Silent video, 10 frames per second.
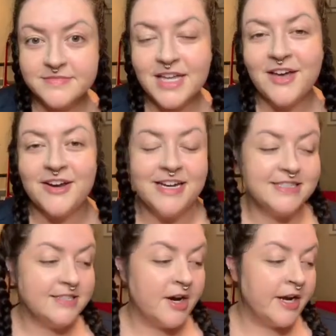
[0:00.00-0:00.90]
All right,
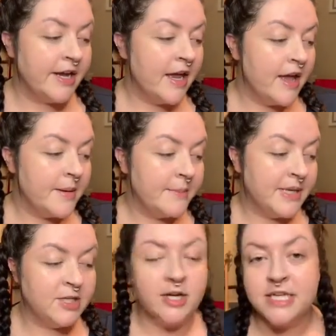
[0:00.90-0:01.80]
sorry, my
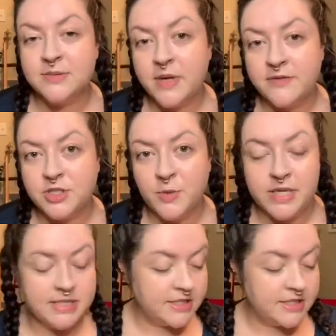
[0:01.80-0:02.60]
dog gets whatever she wants.